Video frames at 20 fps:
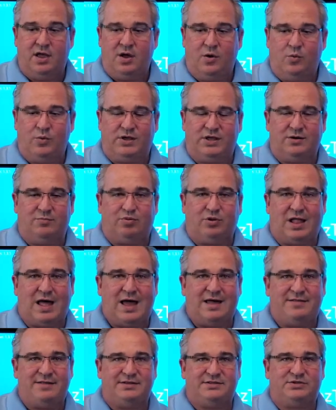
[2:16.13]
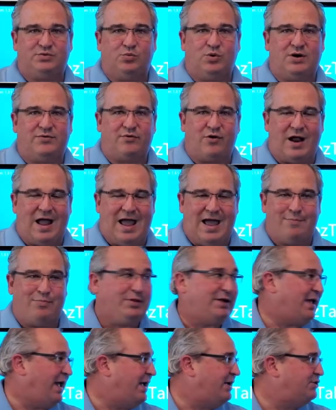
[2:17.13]
We can apply this to whatever
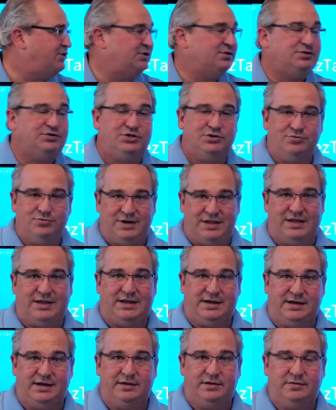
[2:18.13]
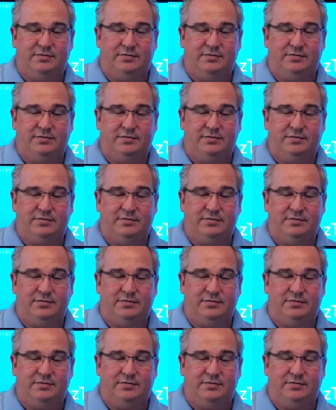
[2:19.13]
applications you need.